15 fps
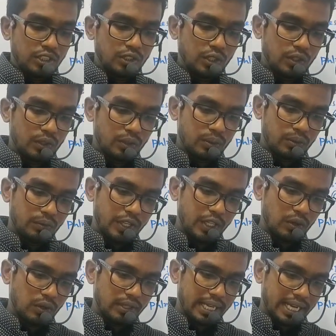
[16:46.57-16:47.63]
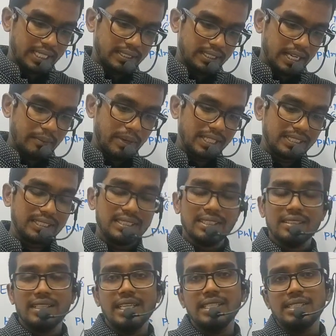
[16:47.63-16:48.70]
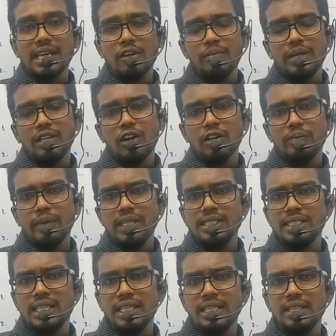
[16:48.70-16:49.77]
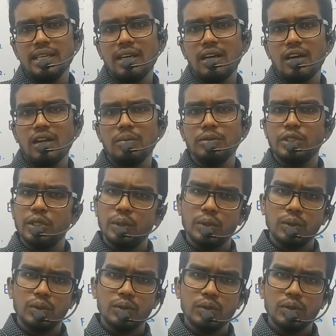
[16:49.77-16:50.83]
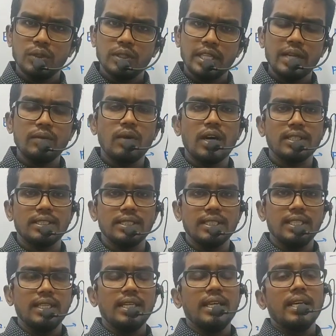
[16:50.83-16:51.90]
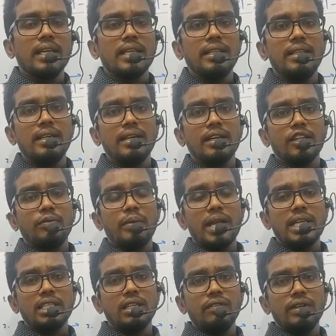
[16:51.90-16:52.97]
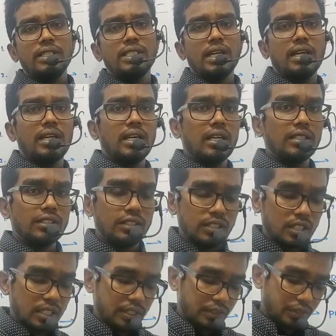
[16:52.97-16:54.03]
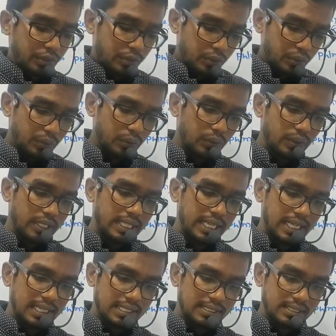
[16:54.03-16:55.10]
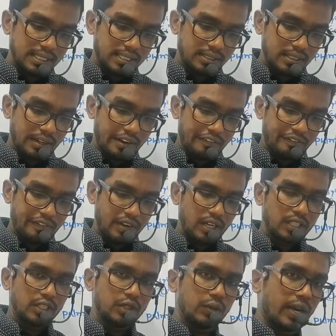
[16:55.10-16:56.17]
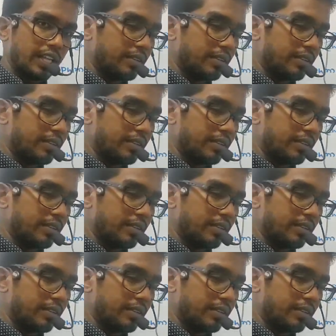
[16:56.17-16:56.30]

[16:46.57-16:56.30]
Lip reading: so we know that, but gills have been not mentioned in the column 2. Then what? The respiration which occurs through gills is referred to